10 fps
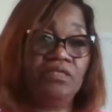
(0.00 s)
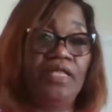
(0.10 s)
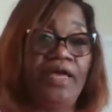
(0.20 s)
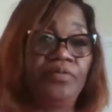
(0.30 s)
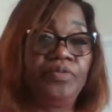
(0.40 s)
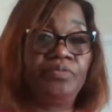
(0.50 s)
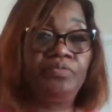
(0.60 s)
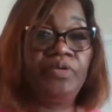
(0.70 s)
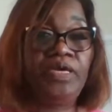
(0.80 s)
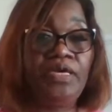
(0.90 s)
Like with
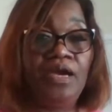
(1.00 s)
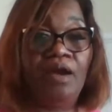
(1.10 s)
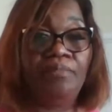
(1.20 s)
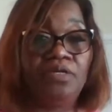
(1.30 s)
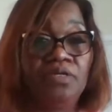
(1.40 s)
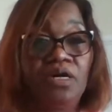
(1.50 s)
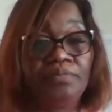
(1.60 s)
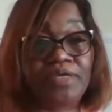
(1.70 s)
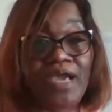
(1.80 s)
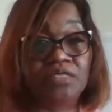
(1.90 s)
me, I'm
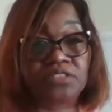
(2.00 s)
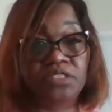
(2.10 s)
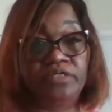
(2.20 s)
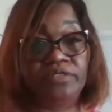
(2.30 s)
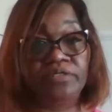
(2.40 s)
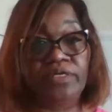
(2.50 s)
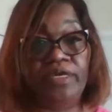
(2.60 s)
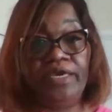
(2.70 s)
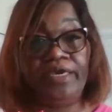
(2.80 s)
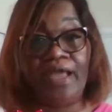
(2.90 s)
a counselor
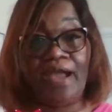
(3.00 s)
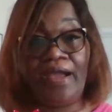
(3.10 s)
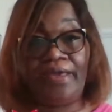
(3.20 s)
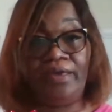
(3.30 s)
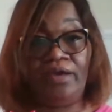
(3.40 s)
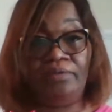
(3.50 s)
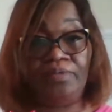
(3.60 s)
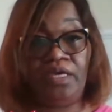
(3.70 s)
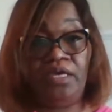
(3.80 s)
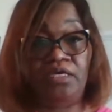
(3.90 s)
and I
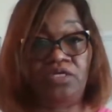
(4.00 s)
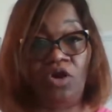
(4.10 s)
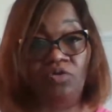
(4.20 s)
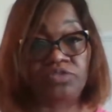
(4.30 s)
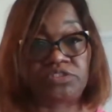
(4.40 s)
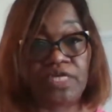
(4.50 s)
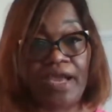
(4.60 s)
am a coach.